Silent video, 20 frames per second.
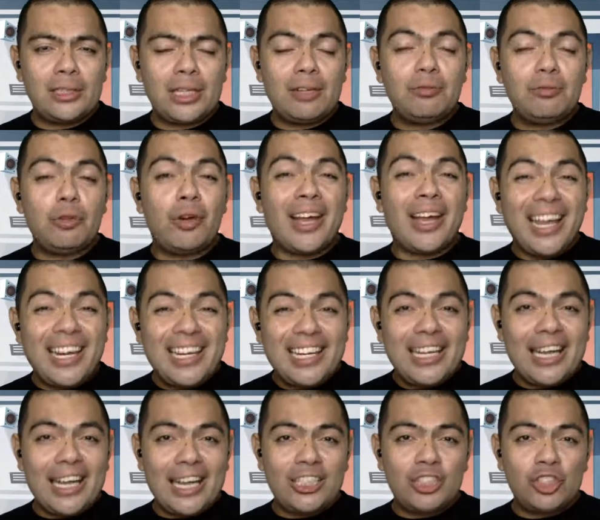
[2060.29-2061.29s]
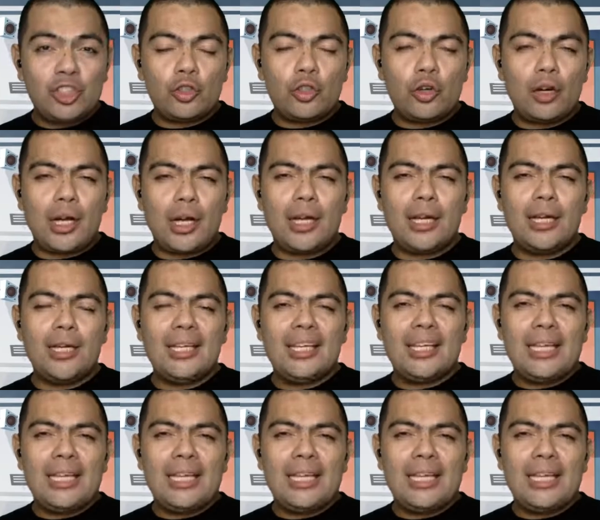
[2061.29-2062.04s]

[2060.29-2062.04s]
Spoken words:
And for any extra